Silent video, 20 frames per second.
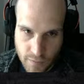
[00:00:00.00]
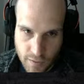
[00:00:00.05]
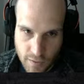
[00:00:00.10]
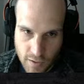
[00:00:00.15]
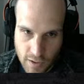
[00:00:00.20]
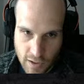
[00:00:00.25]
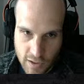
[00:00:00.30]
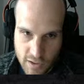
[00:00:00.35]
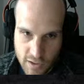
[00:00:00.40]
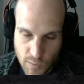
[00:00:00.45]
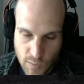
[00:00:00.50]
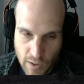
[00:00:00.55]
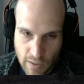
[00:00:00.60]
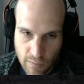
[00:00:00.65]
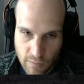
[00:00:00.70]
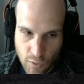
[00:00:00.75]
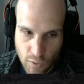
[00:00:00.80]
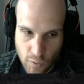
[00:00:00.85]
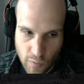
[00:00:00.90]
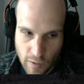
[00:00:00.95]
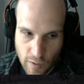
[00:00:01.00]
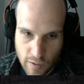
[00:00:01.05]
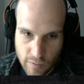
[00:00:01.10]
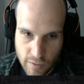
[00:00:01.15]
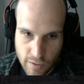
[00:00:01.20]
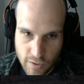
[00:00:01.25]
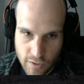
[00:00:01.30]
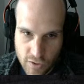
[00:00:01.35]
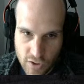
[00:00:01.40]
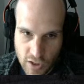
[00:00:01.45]
Okay, so we have got around
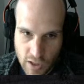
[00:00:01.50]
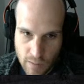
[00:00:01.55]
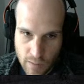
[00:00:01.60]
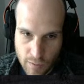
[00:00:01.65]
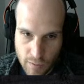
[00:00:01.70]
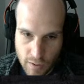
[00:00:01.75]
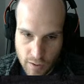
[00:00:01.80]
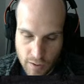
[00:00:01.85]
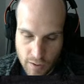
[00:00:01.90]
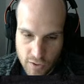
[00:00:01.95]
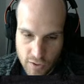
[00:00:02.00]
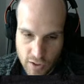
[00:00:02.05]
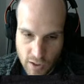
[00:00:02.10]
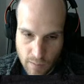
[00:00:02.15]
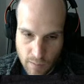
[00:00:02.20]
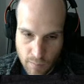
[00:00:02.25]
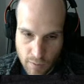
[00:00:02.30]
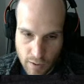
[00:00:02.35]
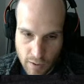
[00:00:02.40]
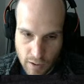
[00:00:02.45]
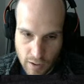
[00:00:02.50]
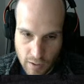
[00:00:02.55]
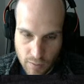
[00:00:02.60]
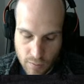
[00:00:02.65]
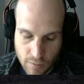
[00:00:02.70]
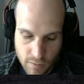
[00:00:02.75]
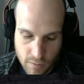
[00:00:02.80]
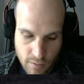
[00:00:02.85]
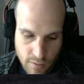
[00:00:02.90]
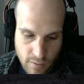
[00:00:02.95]
in the chamber now.
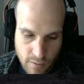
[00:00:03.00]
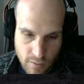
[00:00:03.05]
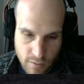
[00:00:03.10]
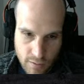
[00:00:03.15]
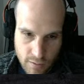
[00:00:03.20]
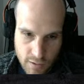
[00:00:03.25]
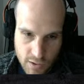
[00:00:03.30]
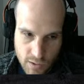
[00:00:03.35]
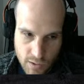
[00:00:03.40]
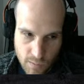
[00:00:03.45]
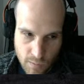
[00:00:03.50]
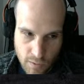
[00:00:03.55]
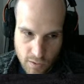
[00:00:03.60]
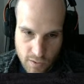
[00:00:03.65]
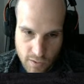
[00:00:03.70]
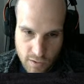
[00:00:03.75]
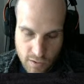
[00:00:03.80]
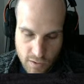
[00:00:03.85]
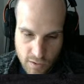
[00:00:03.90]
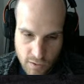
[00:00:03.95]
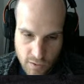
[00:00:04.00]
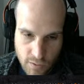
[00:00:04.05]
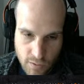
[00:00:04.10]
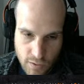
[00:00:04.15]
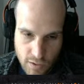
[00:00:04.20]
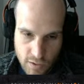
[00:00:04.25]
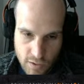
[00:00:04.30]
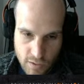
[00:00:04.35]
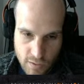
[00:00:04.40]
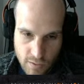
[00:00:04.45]
So what I'm going to do
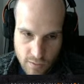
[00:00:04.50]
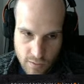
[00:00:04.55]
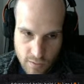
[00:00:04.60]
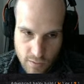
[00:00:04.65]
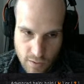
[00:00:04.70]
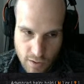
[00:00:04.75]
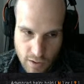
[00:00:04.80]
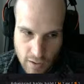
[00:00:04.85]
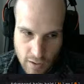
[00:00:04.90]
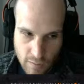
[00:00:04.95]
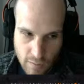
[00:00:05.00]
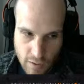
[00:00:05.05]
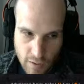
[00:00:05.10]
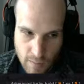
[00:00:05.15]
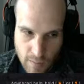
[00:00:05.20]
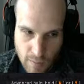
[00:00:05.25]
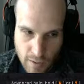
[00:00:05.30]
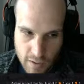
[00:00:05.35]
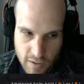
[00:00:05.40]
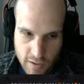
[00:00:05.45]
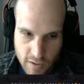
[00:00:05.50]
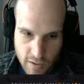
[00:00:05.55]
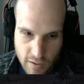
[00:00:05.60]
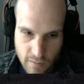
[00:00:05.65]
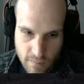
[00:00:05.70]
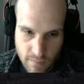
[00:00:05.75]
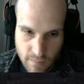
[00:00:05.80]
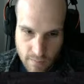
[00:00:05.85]
is get rid of that magazine.